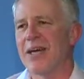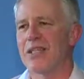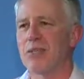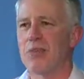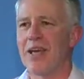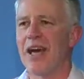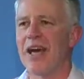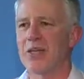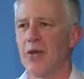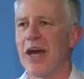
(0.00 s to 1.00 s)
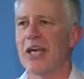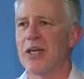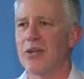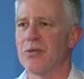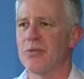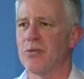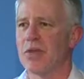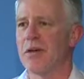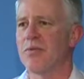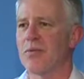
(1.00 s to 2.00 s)
Because it's pretty hard to argue
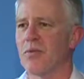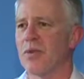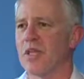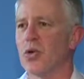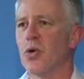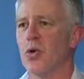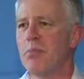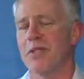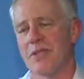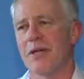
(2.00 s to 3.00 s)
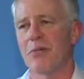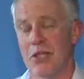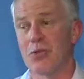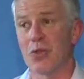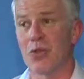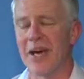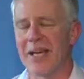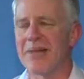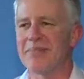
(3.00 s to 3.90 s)
with a door, but some kids will try that.